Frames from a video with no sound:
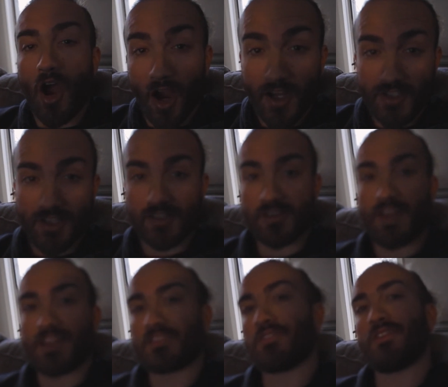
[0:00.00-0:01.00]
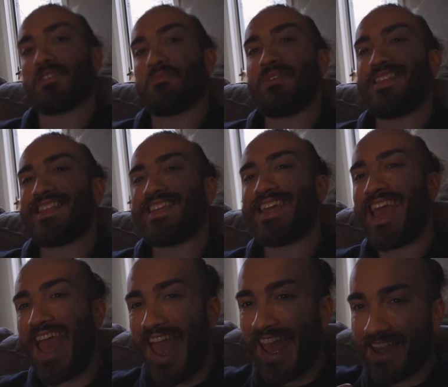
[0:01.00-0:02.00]
All right, y'all, so that is going to be the
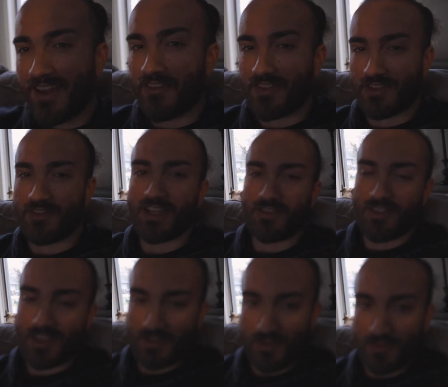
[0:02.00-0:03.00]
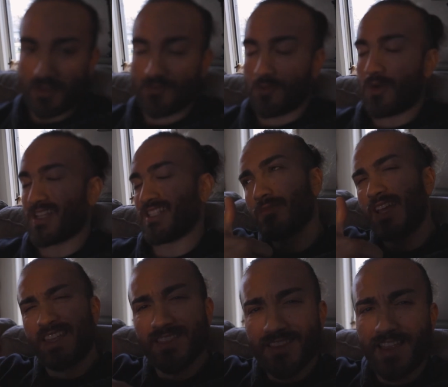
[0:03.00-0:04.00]
end of this video. Thank you so much for watching.
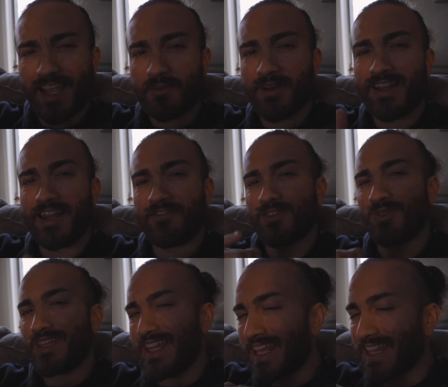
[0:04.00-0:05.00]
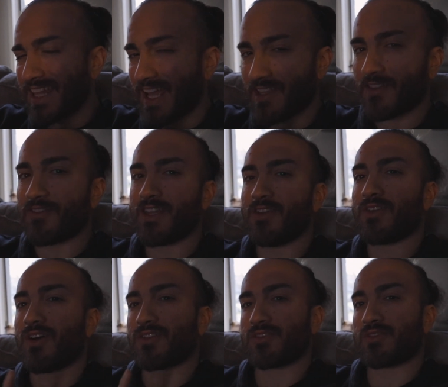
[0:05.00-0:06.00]
Hit the like button if you did like the video,
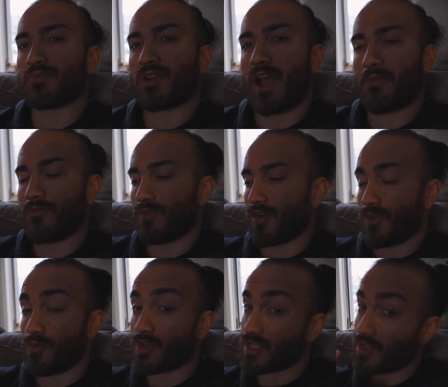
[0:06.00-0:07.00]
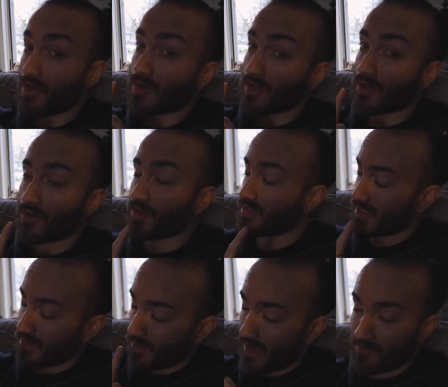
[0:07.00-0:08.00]
and also subscribe if you are new, which I know you're new because
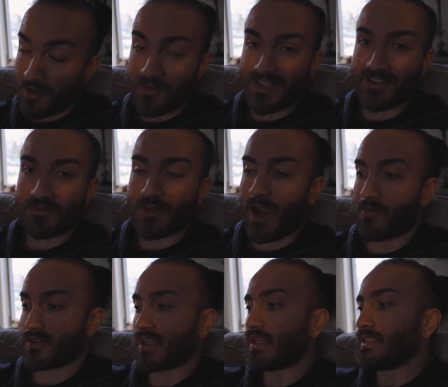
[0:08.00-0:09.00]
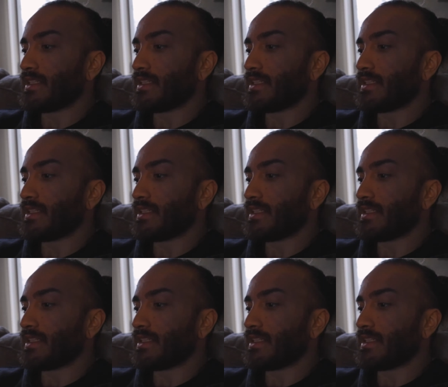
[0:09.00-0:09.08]
I don't have that many subscribers.